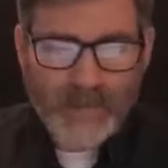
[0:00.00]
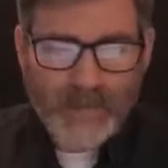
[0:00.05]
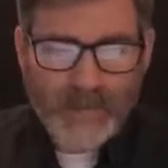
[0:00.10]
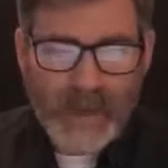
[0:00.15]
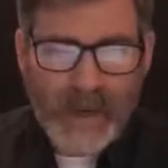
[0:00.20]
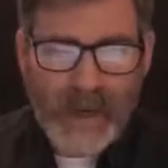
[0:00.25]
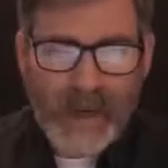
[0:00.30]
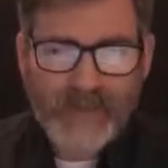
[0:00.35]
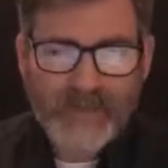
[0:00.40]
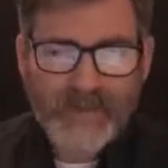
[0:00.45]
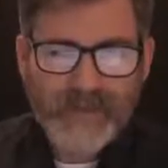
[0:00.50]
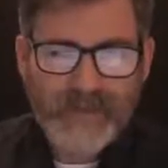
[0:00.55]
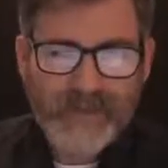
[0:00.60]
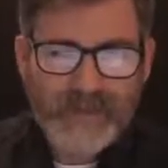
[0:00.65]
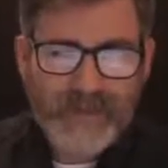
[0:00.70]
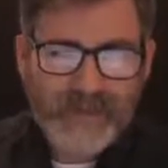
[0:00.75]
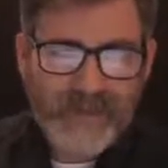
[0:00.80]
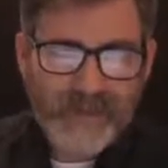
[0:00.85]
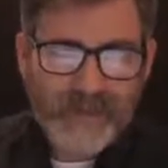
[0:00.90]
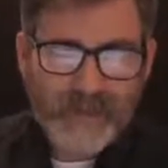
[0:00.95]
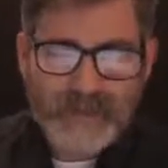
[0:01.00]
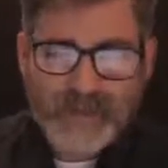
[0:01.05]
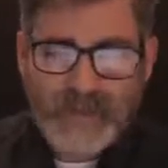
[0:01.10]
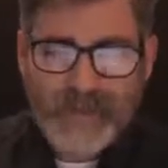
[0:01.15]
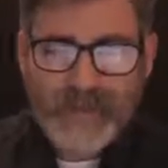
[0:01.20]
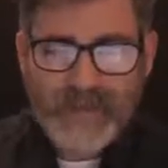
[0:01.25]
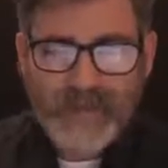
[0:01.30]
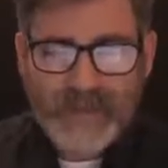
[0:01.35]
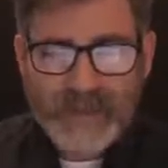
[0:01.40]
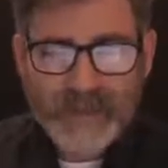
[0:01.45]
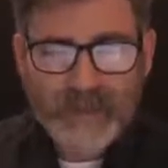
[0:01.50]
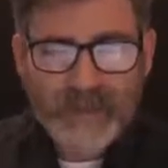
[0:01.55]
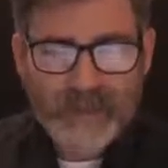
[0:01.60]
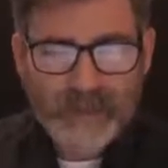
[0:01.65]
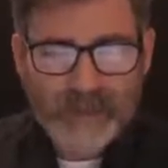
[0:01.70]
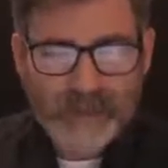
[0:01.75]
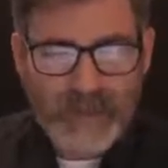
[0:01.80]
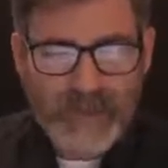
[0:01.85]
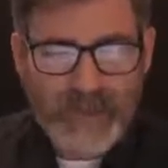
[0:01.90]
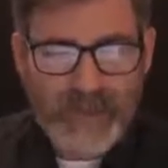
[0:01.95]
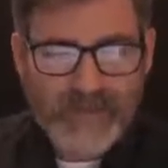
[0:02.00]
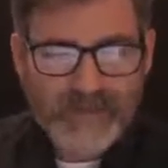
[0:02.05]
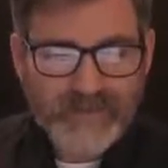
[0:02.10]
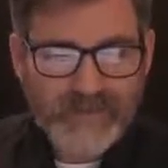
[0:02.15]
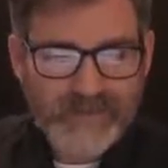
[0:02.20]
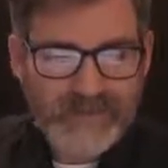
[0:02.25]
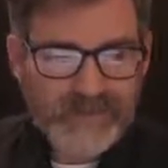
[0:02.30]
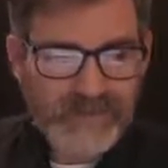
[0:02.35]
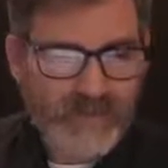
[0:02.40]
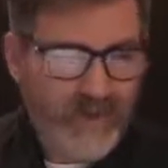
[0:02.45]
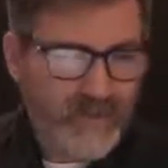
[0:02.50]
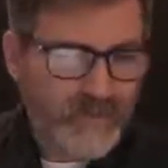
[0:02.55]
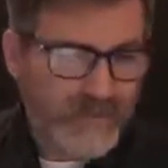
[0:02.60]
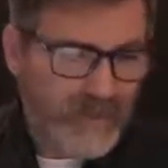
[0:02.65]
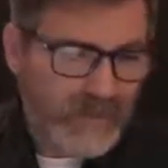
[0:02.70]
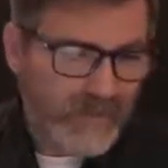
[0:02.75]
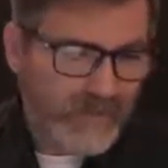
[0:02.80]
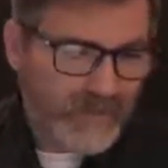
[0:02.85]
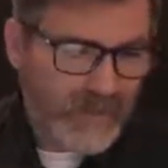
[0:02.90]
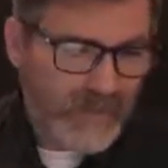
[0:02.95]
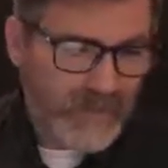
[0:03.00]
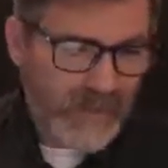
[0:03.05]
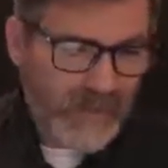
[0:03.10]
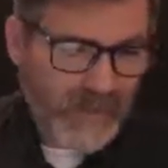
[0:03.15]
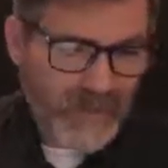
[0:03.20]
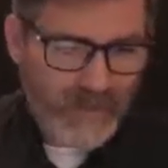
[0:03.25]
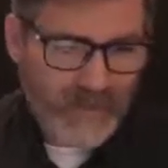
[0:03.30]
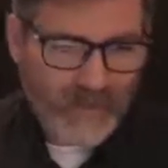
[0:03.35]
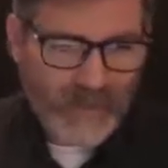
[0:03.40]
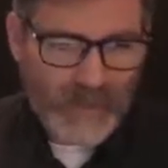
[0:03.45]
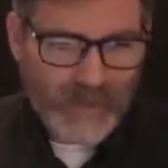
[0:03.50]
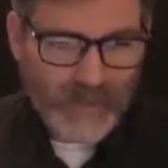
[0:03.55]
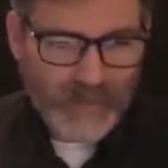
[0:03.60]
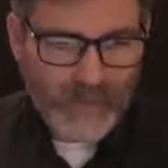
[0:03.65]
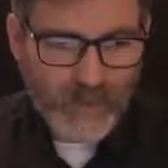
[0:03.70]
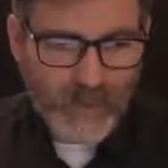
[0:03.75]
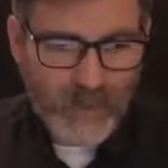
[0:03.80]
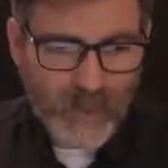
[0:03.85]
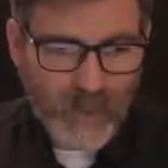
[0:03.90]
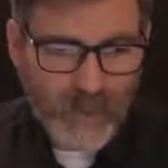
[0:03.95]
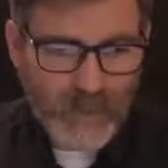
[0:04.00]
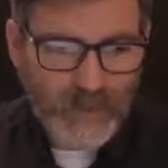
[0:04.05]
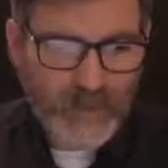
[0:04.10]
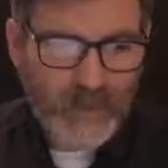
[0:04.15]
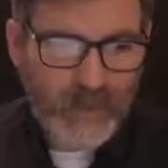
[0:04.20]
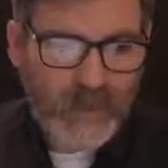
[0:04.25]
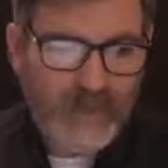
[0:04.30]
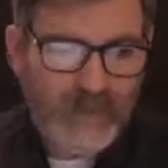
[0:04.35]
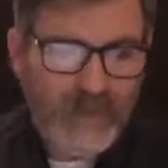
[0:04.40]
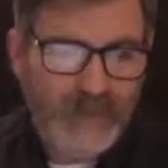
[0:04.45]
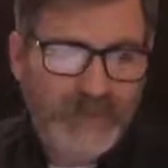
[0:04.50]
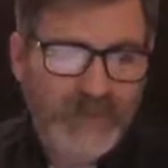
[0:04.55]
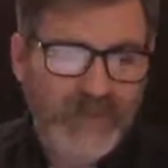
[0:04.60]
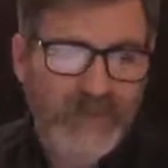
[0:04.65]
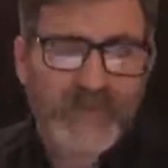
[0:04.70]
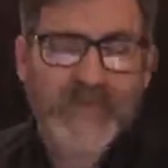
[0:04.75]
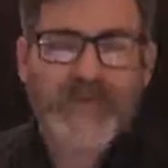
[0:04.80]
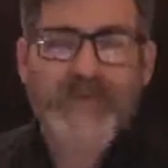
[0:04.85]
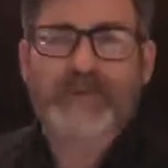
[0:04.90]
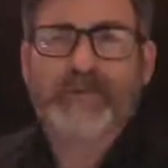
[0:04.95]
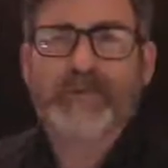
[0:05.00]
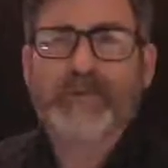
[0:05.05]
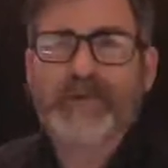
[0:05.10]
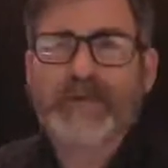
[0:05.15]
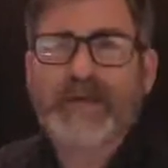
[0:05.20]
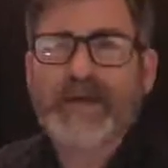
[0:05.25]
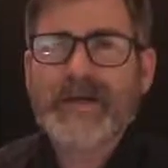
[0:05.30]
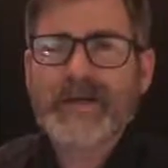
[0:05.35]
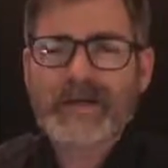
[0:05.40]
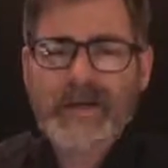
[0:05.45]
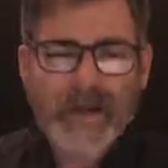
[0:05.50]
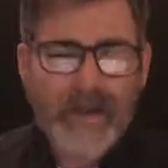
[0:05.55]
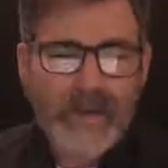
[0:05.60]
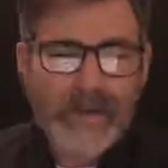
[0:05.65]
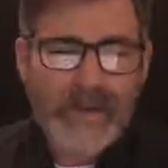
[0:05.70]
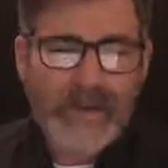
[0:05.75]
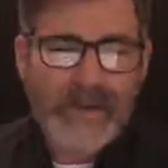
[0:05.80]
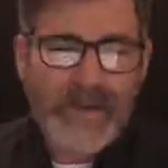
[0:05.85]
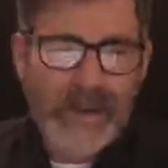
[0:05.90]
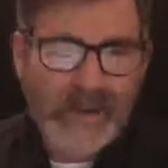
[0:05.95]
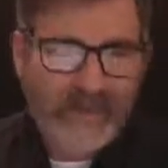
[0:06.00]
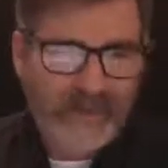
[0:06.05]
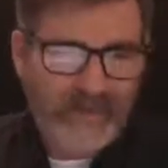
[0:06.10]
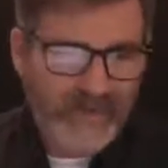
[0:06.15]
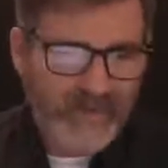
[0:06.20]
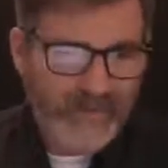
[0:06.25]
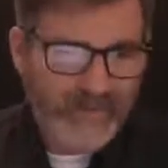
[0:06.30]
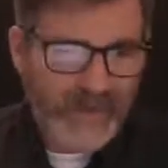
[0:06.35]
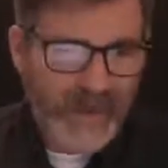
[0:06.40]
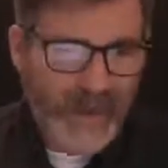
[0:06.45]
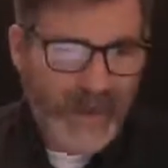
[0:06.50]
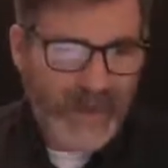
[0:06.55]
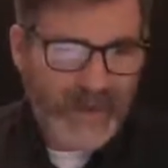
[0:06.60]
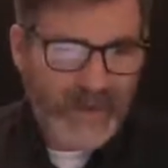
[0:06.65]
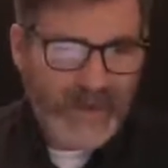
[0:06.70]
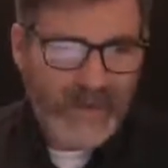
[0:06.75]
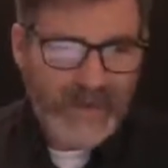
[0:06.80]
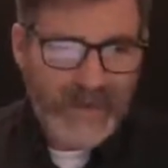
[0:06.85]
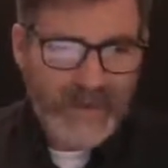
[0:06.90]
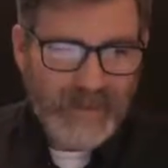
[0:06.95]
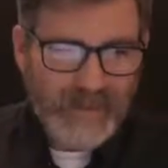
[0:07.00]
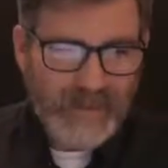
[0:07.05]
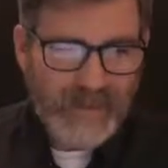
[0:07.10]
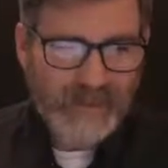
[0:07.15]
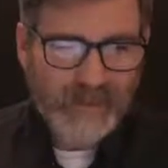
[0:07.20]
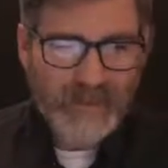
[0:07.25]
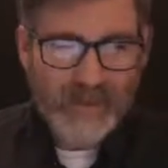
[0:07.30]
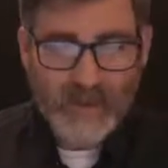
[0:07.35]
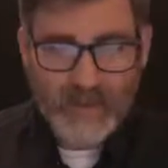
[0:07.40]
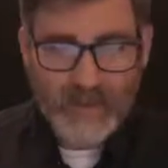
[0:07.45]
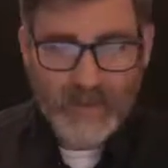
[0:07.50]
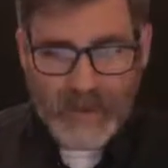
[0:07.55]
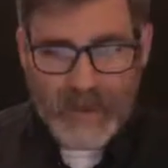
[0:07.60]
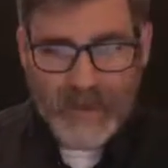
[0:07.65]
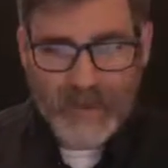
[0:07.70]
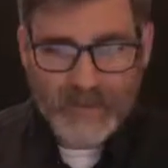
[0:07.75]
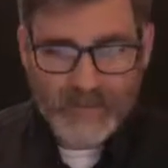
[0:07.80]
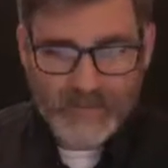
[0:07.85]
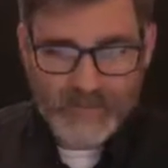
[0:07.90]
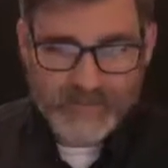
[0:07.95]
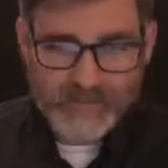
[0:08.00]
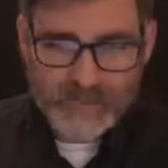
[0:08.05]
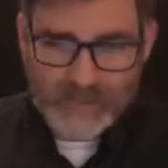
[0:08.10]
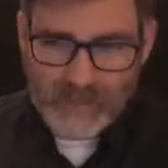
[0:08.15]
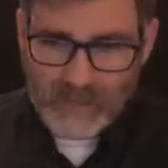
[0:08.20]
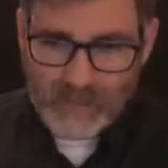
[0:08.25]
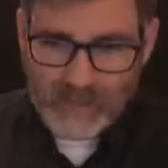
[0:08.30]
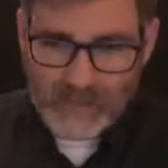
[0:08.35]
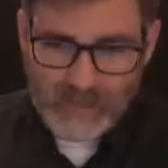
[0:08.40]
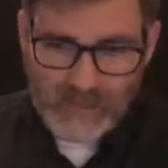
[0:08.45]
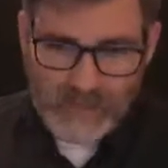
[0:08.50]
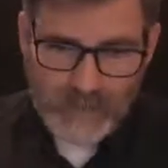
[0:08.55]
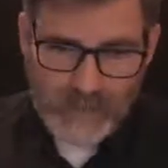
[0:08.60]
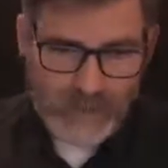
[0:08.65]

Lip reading: The guy that he didn't catch the blast itself, but as he came around the corner, you could see the debris coming out of the sky, hitting the ground still.